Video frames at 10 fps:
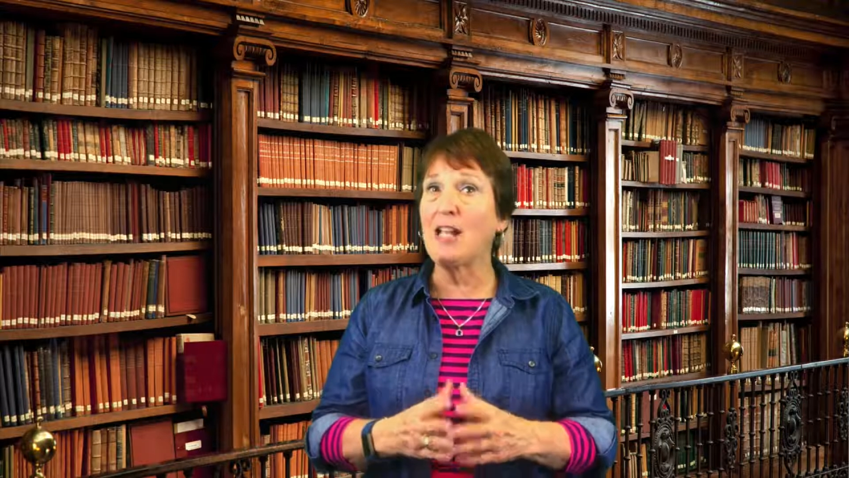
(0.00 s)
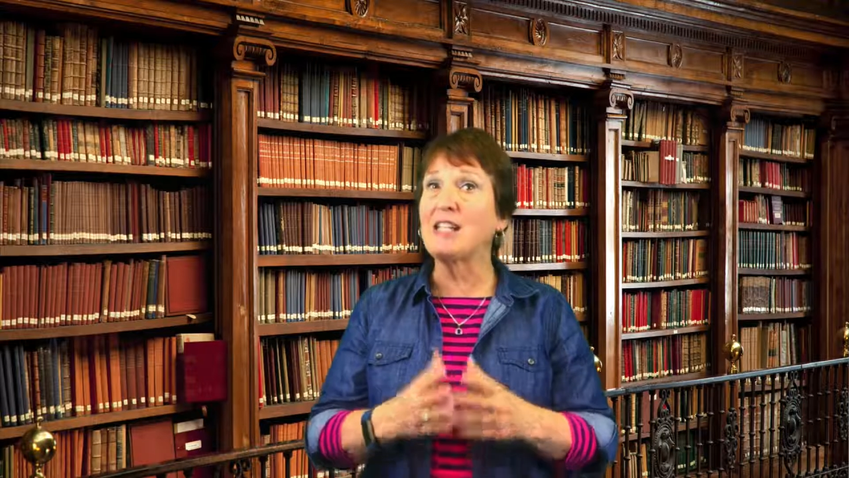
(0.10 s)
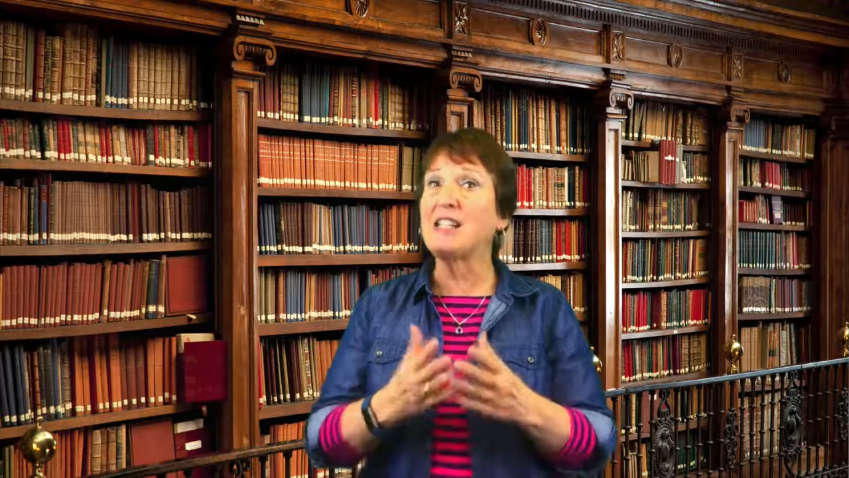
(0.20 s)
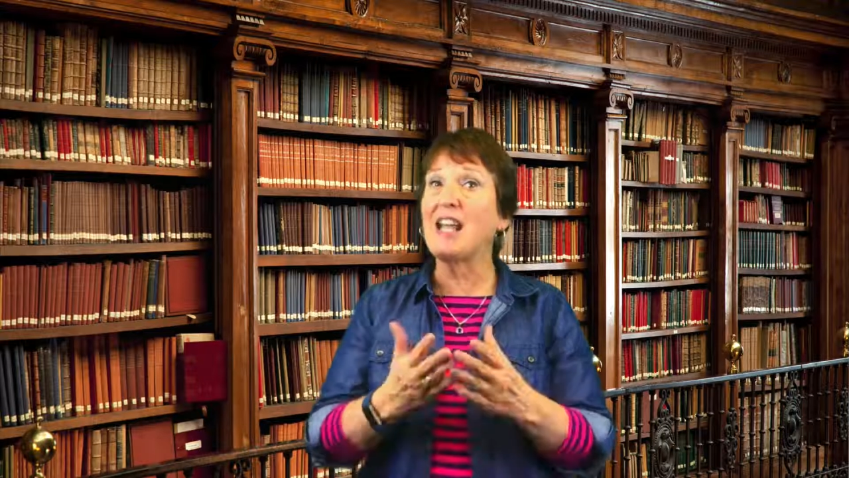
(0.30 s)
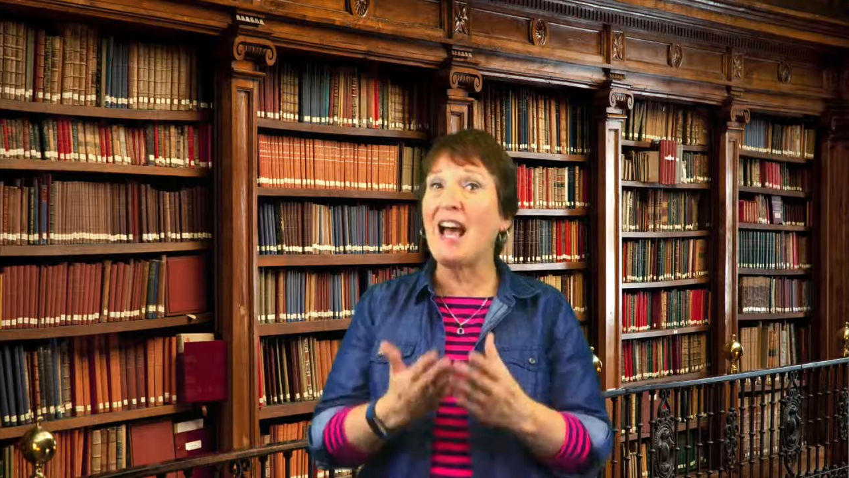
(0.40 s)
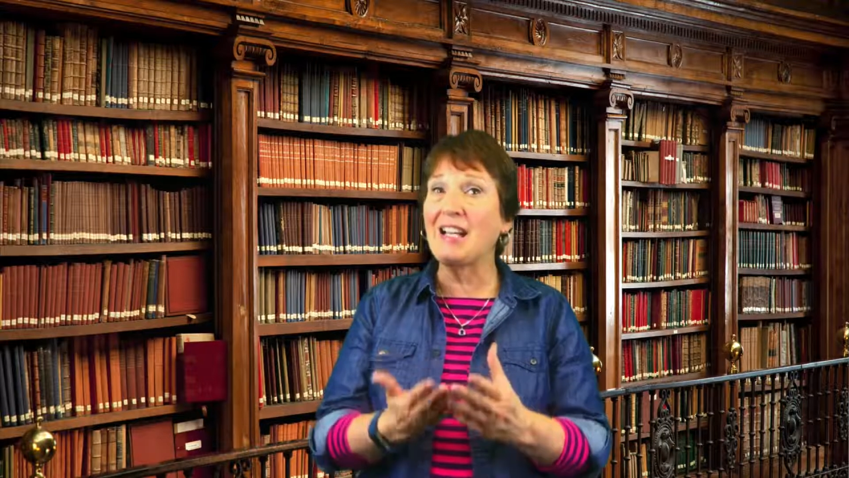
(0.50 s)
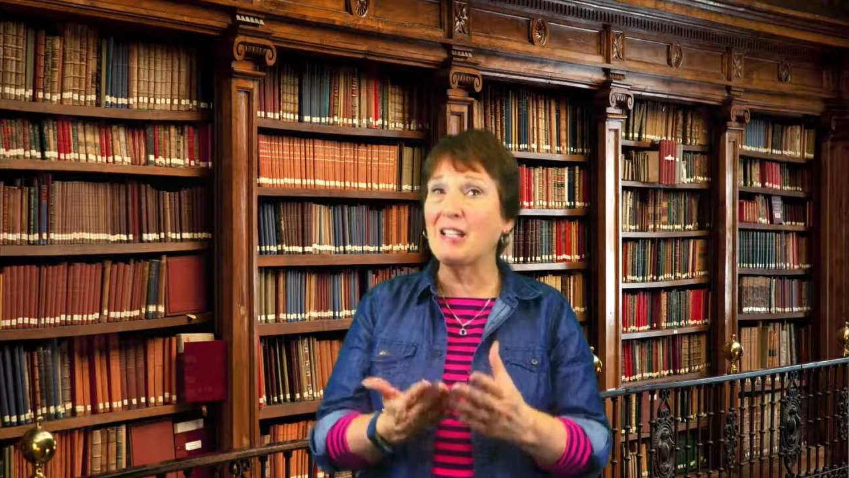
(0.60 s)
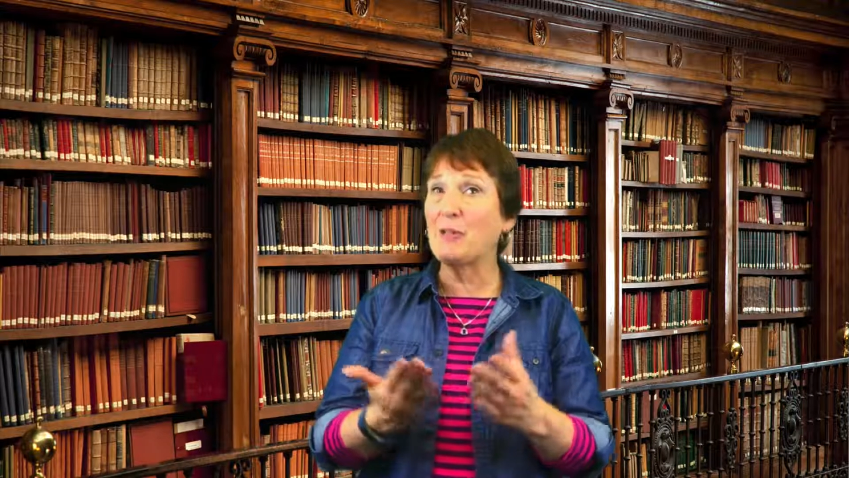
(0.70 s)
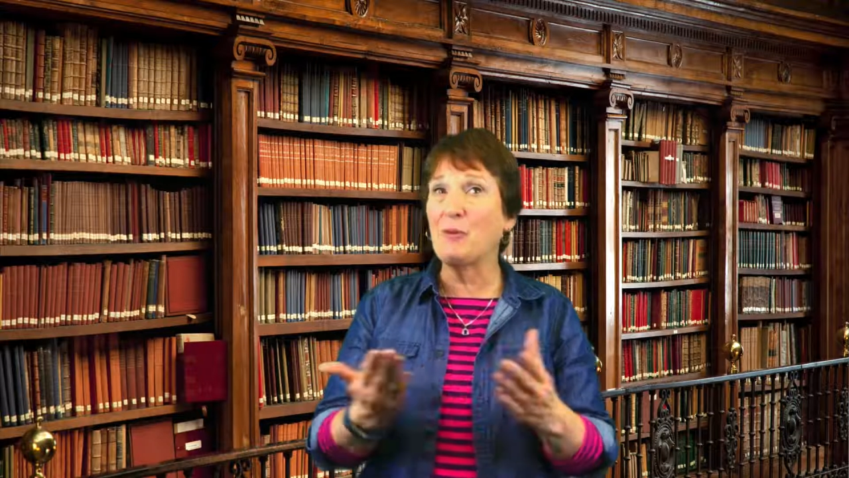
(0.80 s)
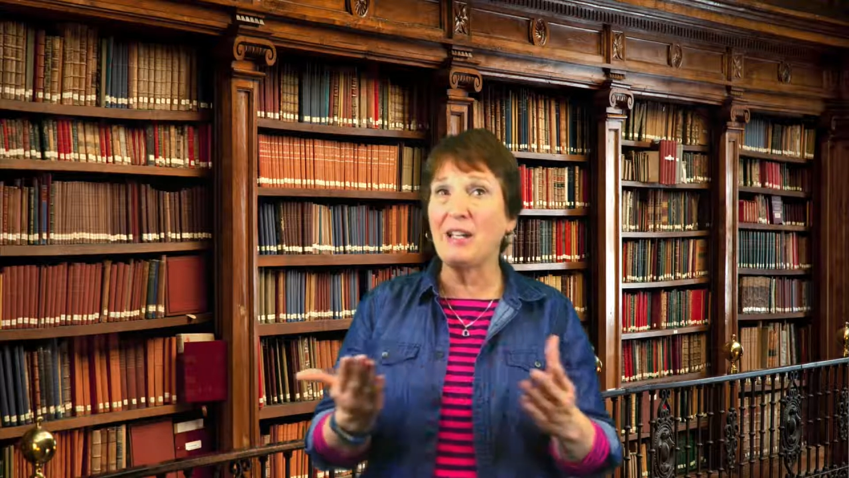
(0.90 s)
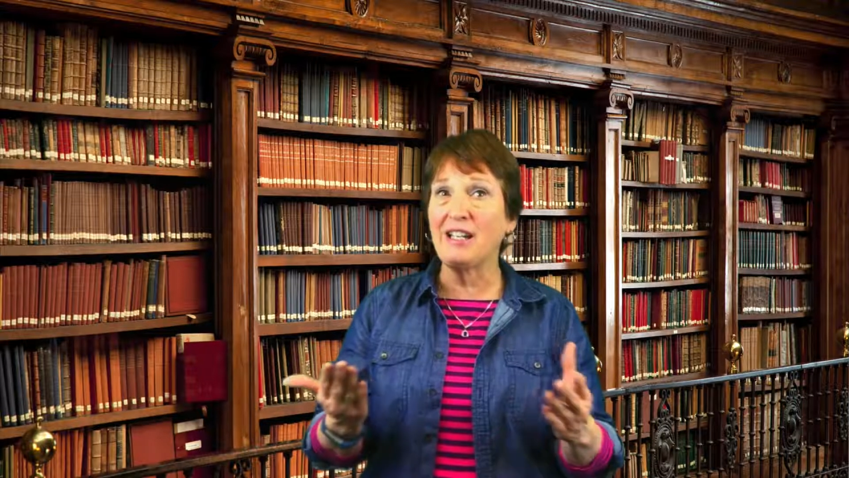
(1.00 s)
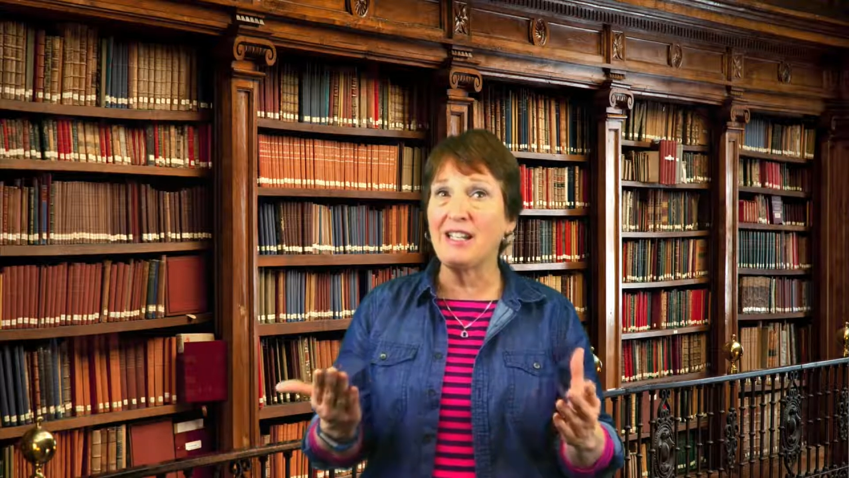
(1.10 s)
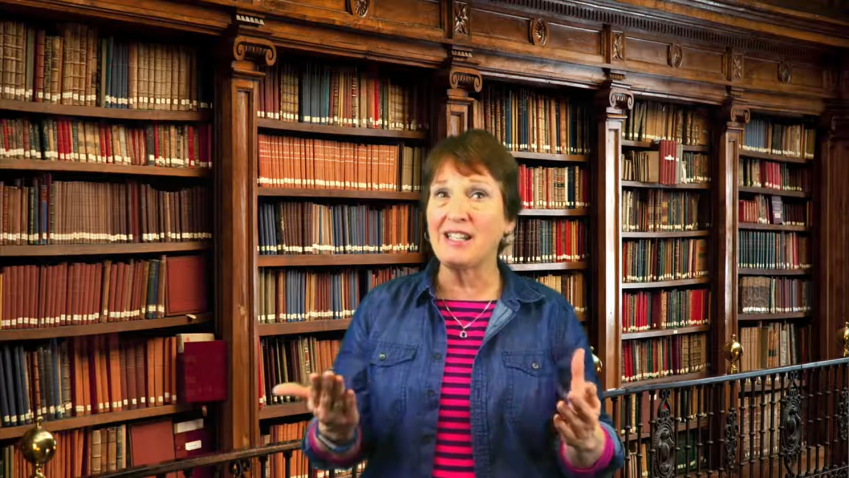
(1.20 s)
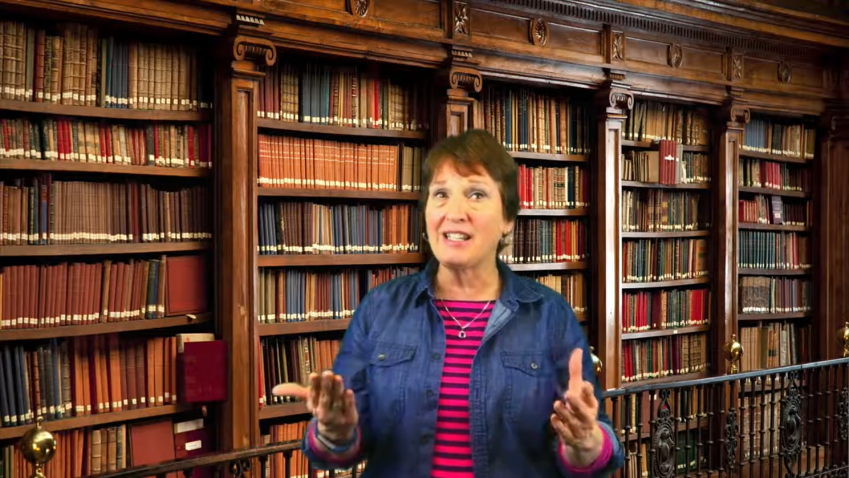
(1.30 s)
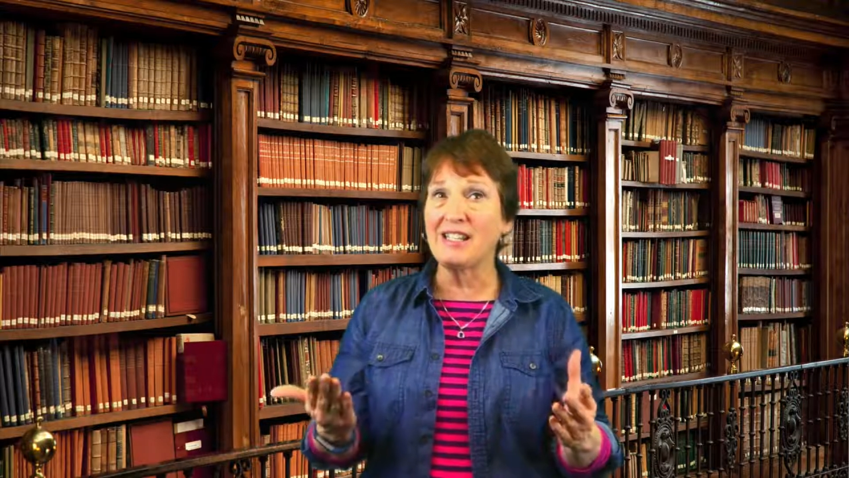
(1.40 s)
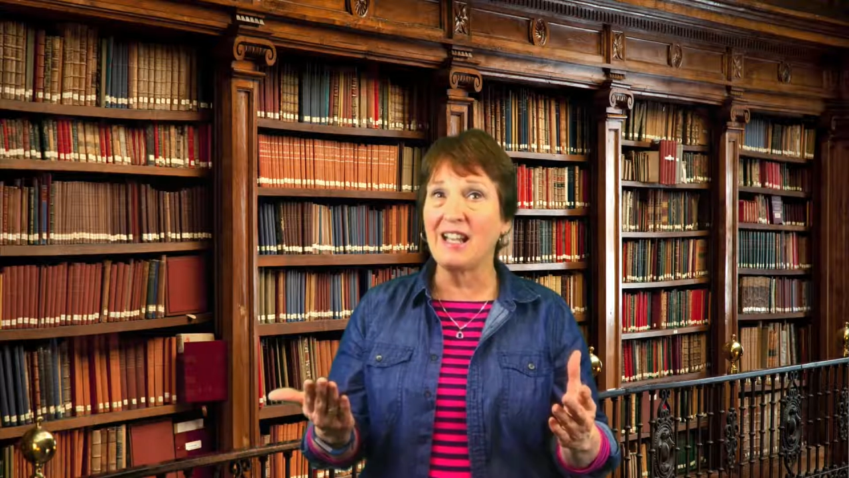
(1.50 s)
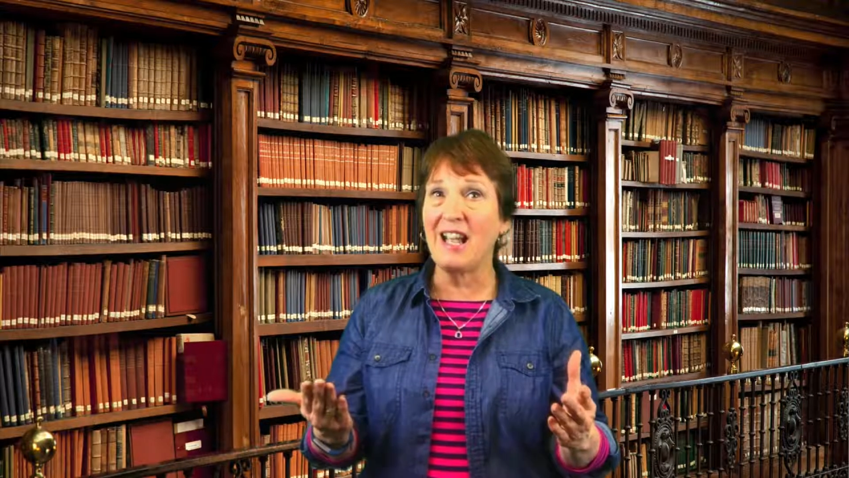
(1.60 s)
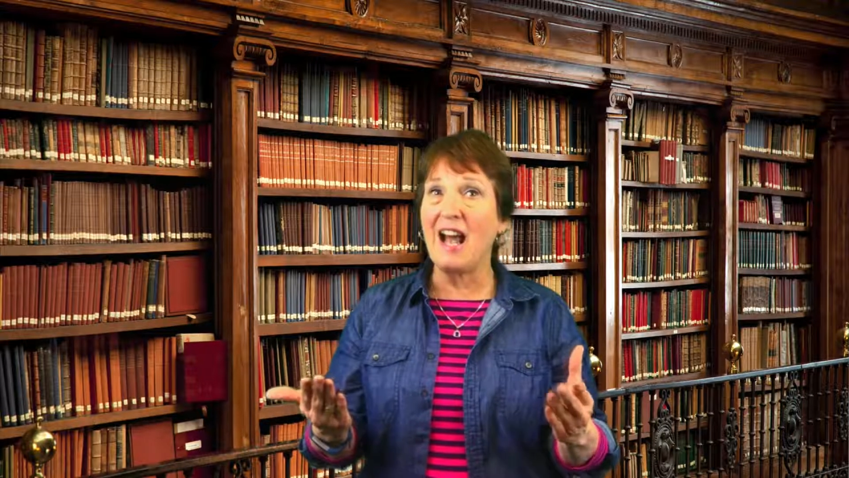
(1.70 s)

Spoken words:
exactly what it is.